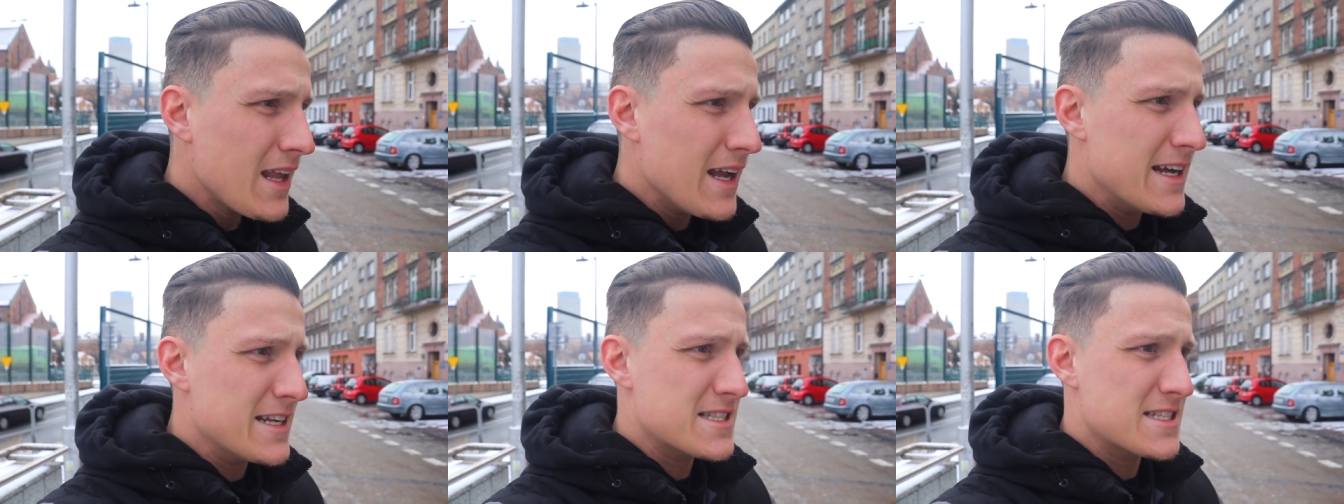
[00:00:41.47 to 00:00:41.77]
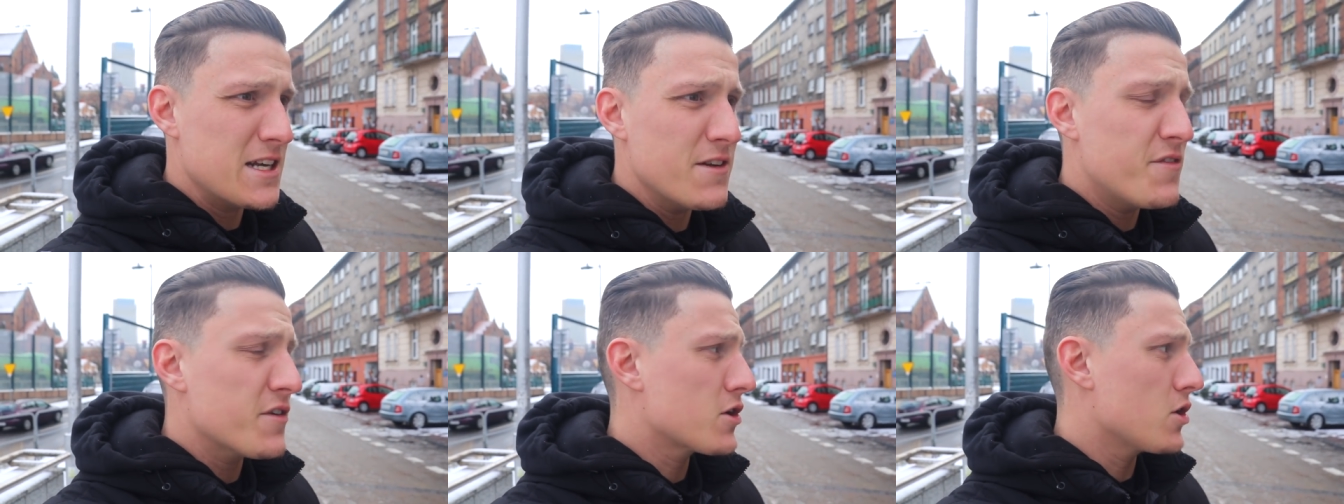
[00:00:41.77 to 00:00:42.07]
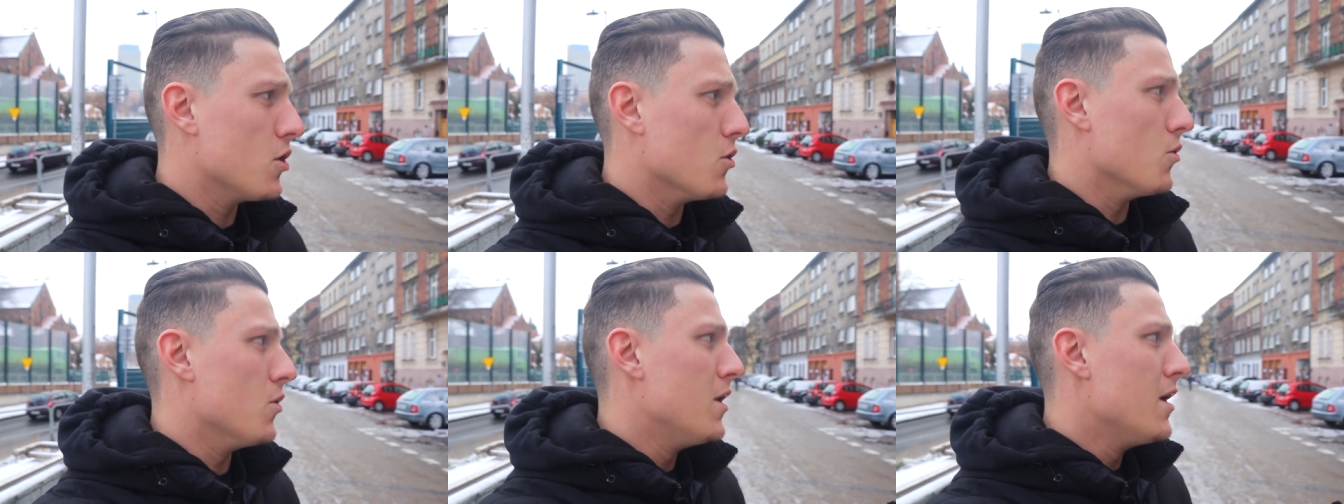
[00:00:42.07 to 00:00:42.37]
It's
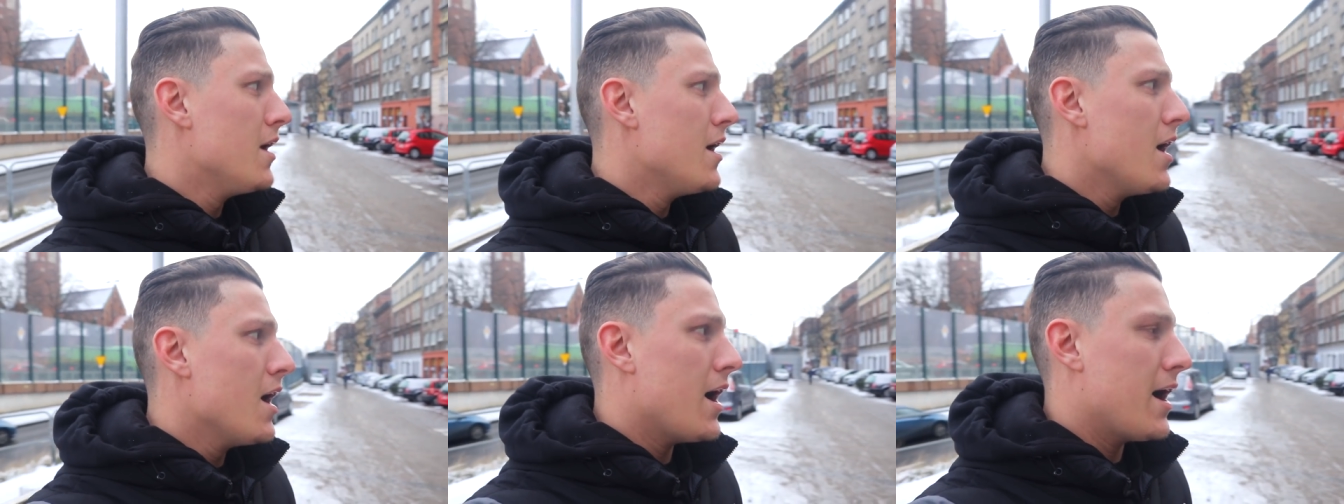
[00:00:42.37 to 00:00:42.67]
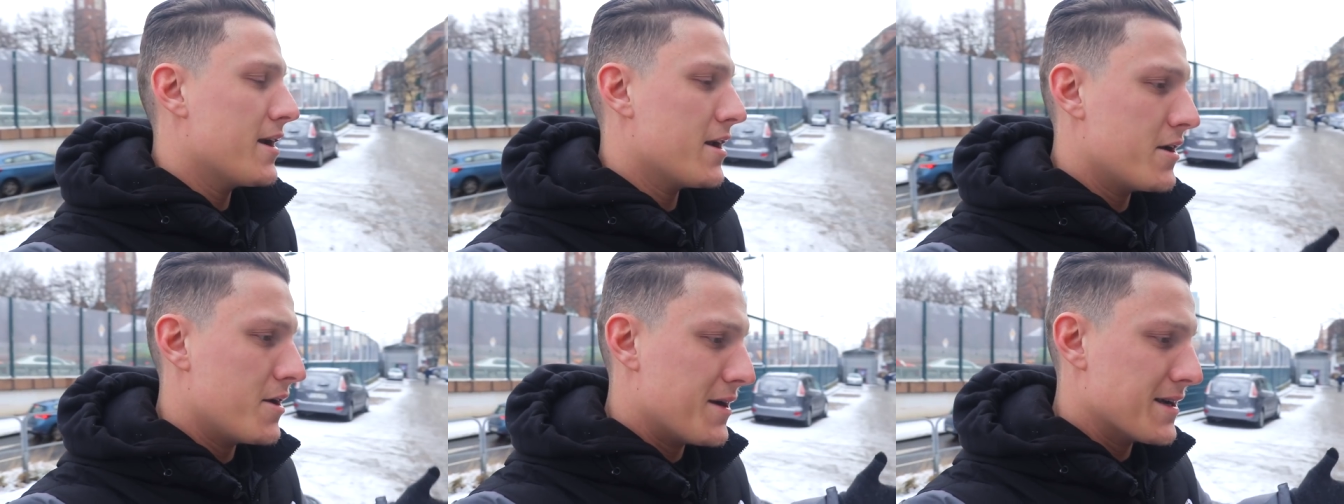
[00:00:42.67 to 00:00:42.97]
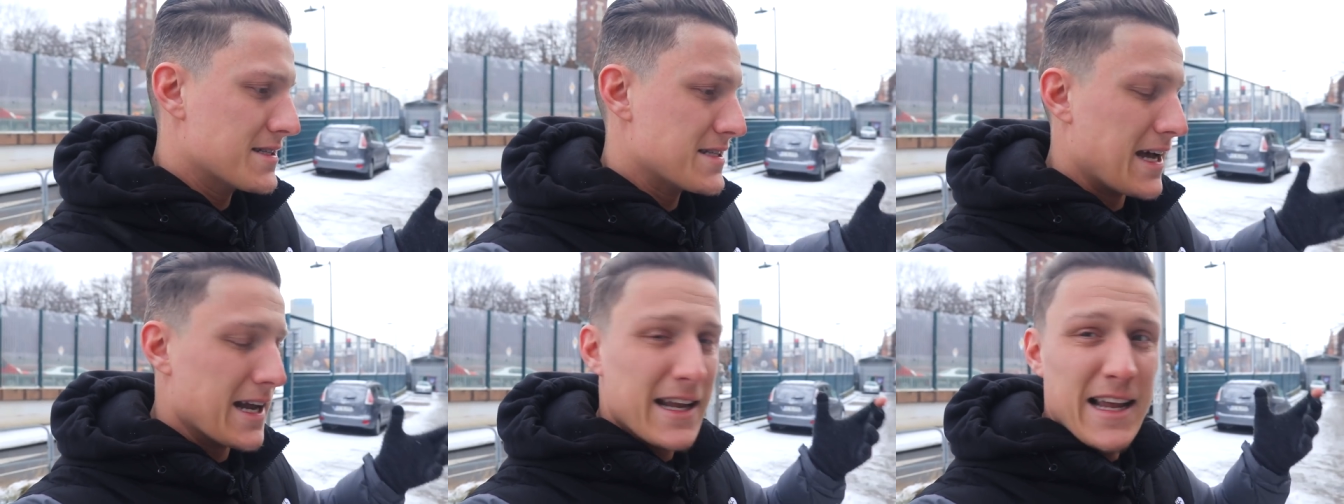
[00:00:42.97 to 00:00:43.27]
difficult. I don't know
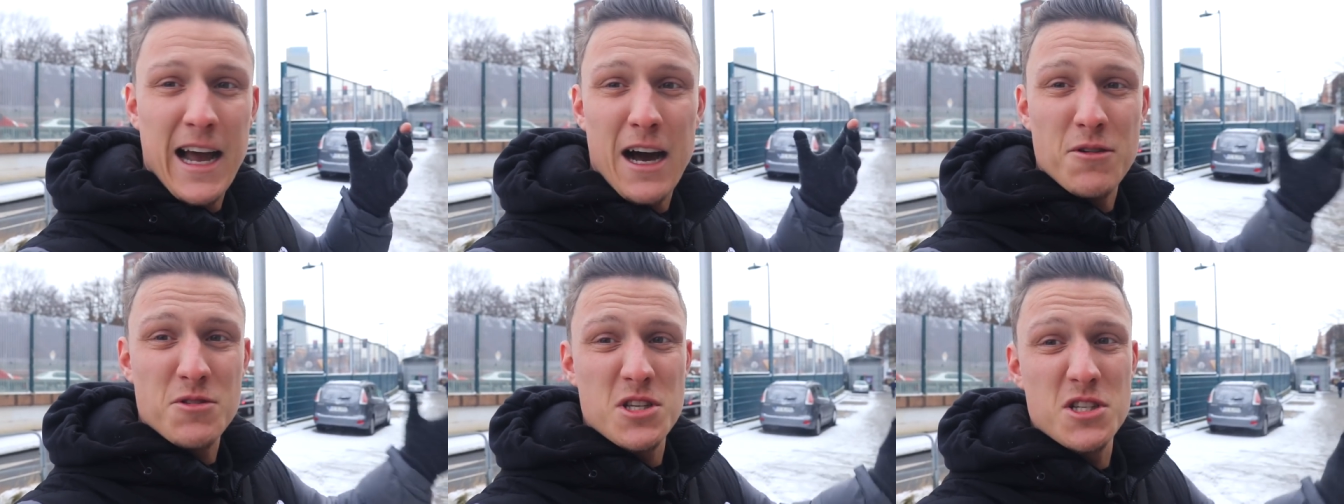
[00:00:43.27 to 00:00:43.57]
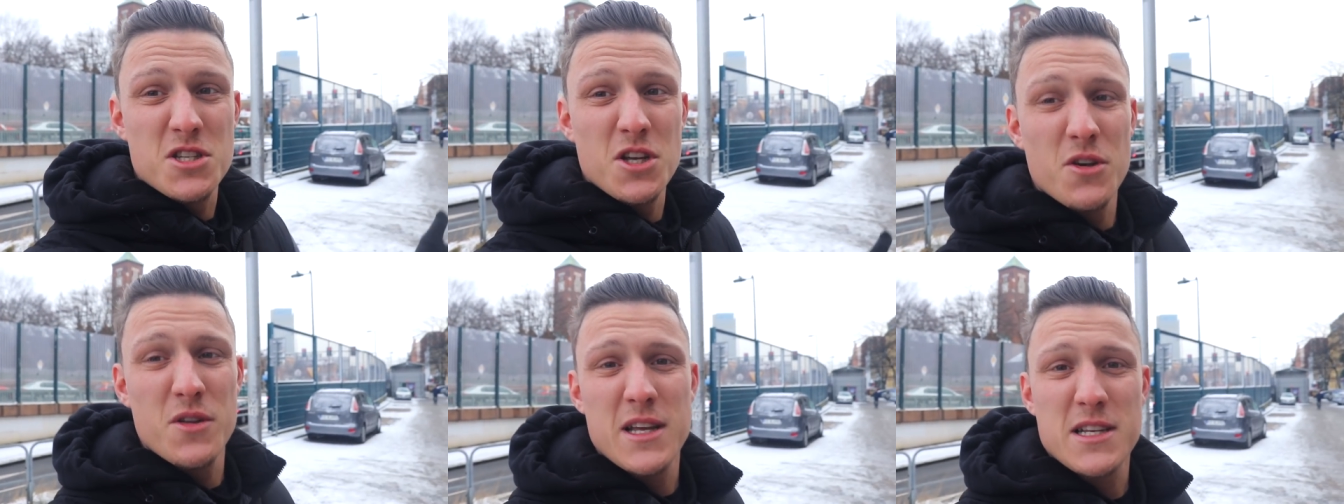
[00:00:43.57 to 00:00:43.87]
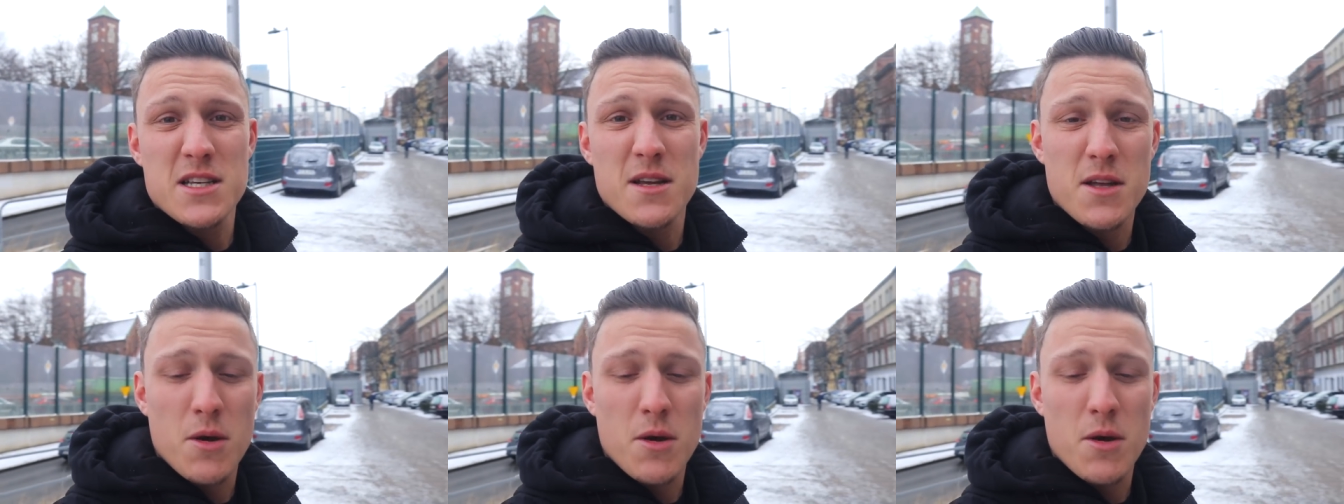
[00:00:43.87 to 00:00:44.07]
exactly how to do this.